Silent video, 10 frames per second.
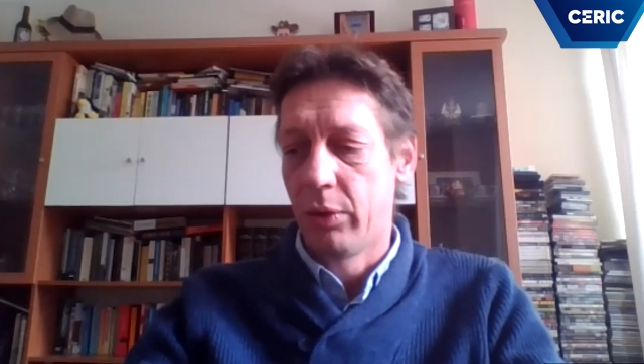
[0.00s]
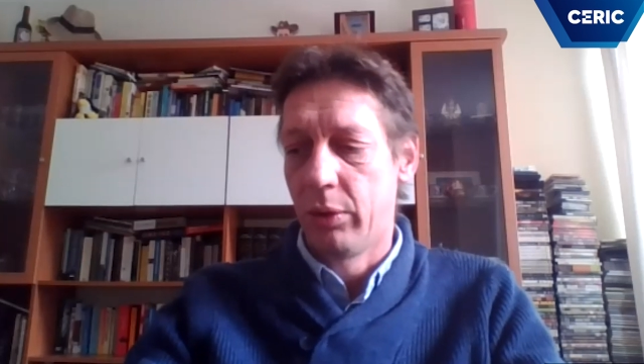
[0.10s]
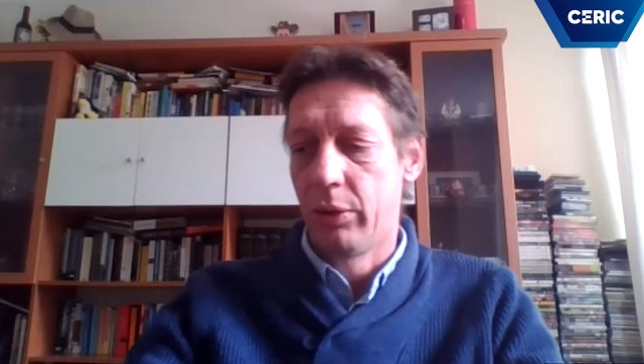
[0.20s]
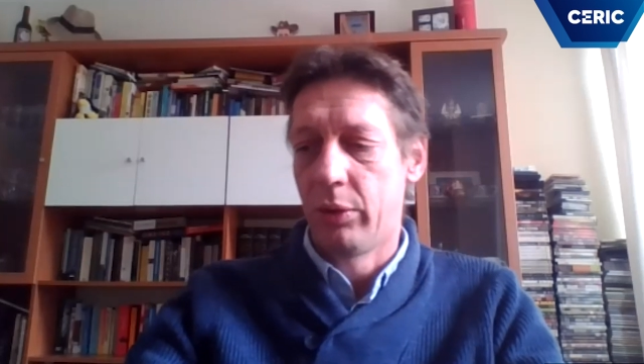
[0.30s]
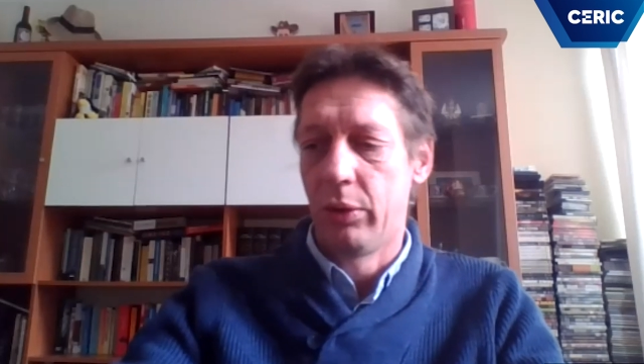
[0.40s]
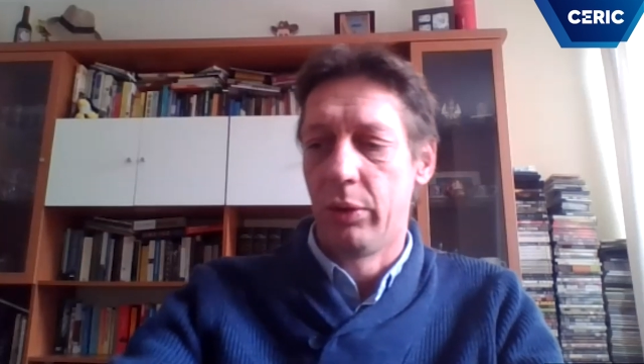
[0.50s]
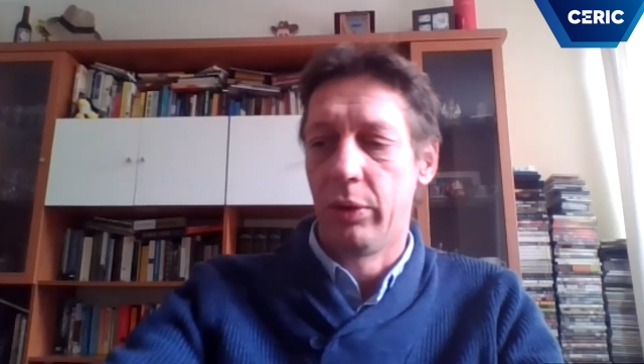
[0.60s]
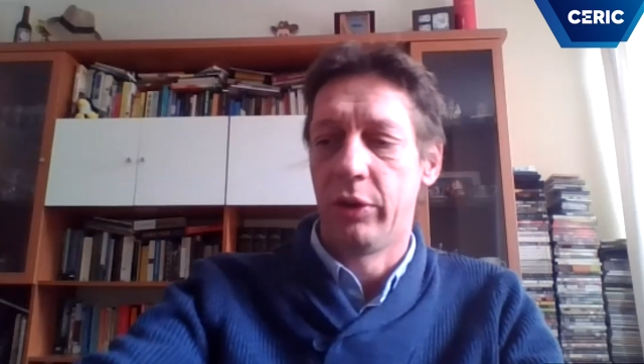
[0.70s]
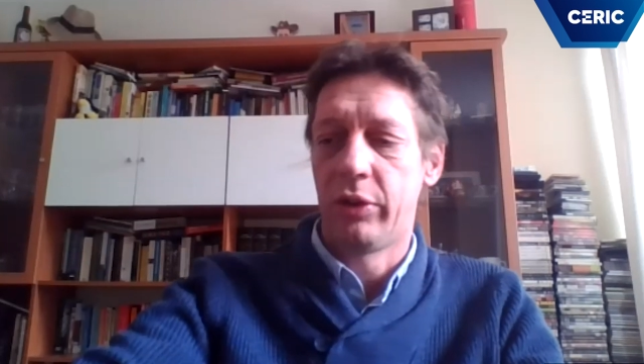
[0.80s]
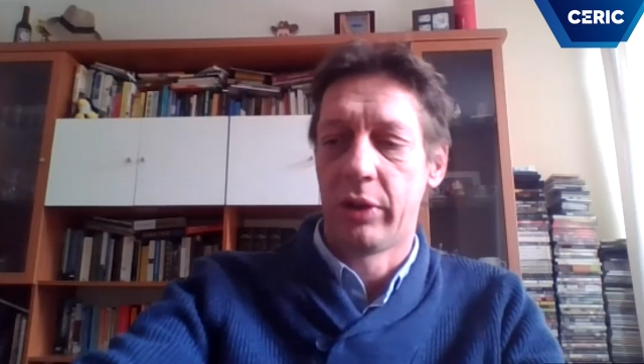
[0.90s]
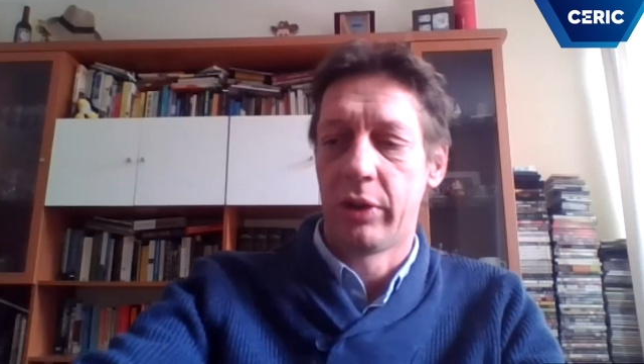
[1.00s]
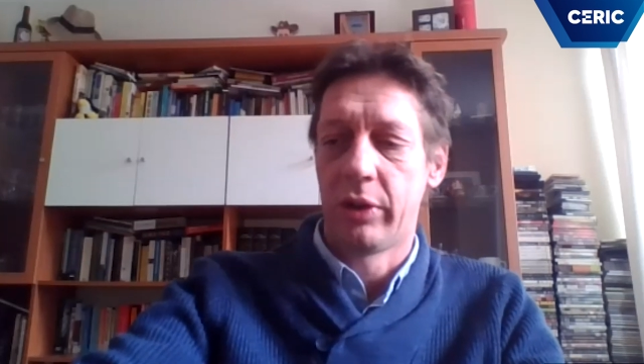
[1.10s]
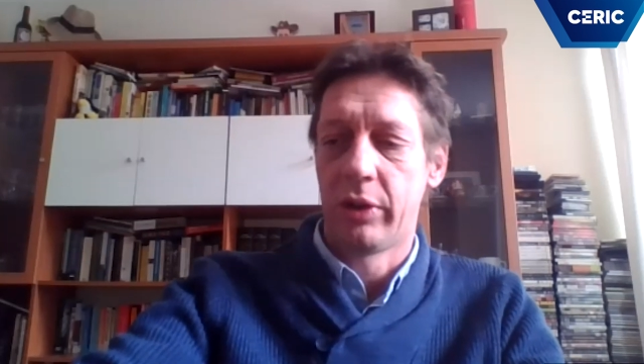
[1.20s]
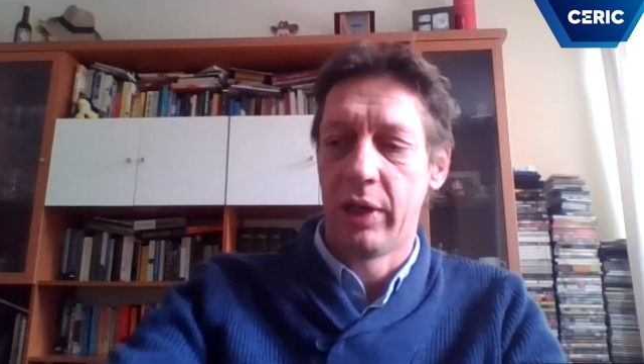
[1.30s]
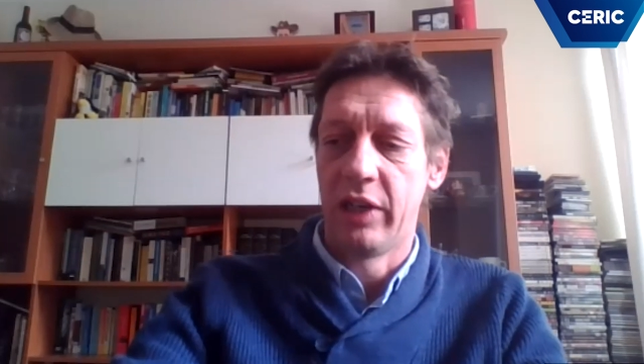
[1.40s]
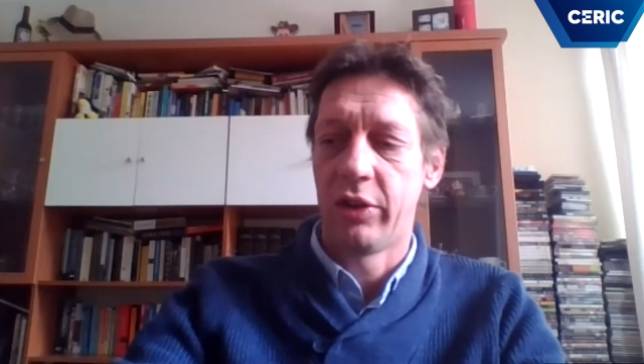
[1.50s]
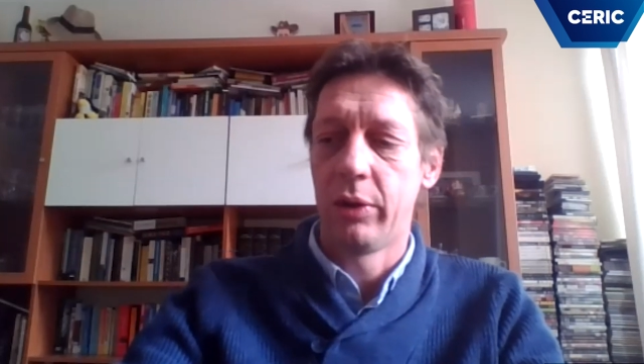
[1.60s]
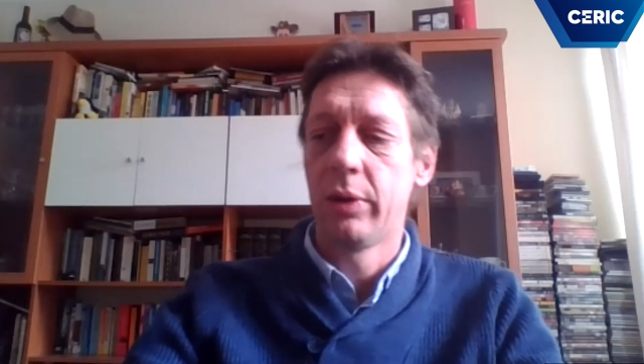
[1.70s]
to a certain issue.